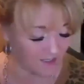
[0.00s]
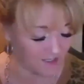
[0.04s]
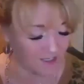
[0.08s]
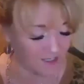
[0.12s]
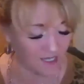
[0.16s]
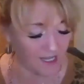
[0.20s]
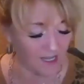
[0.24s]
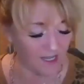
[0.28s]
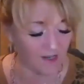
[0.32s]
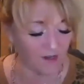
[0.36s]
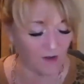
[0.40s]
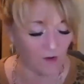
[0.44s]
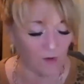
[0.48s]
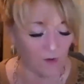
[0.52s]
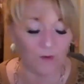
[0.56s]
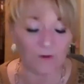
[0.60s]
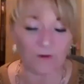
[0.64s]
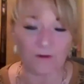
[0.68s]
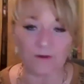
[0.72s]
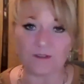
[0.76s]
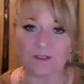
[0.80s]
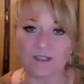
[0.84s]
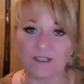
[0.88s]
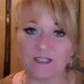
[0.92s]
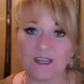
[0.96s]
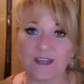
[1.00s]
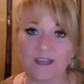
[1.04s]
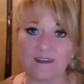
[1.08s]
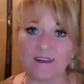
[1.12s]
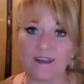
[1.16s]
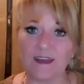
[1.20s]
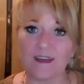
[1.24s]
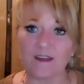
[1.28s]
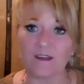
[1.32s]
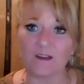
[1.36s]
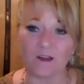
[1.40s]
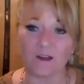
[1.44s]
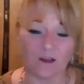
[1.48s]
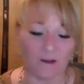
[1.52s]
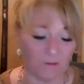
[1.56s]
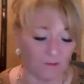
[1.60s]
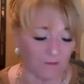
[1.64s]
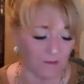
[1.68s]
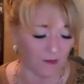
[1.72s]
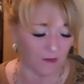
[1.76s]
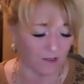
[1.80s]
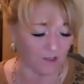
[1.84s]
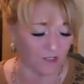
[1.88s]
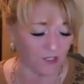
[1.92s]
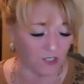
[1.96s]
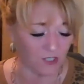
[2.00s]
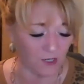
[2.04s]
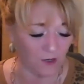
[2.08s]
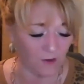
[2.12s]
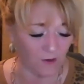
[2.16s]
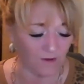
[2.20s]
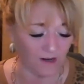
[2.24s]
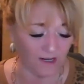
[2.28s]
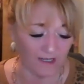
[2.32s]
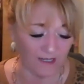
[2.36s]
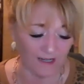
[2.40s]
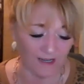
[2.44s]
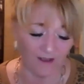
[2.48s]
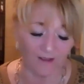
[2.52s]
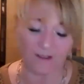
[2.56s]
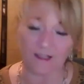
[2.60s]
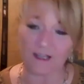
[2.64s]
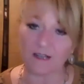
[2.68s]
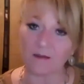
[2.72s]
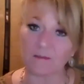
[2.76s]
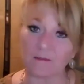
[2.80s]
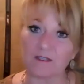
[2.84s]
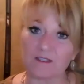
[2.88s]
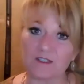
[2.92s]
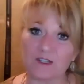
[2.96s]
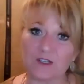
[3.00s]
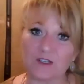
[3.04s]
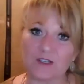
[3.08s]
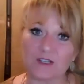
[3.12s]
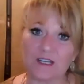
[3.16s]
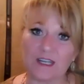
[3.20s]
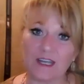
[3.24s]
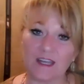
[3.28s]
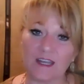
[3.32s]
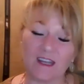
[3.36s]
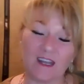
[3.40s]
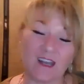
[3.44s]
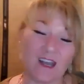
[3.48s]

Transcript: 10 orders setting out on a show right now that I'm going to turn in,